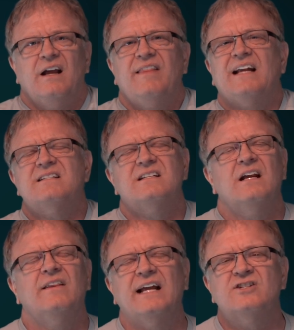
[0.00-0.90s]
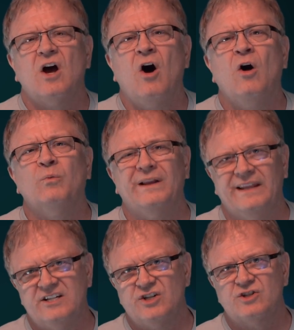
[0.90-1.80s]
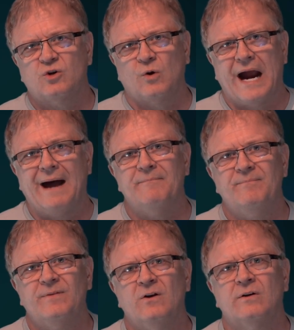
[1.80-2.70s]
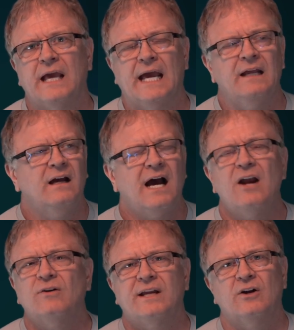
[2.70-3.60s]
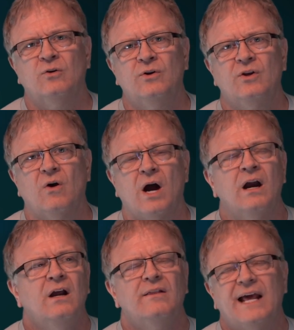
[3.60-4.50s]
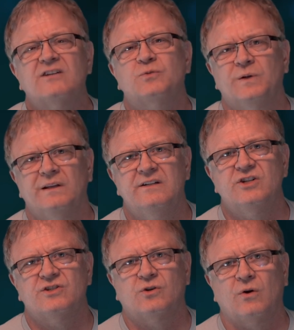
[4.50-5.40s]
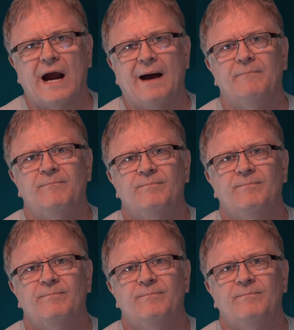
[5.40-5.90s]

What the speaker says: That's all religious crap. Okay, I don't care who you are. That's religious crap.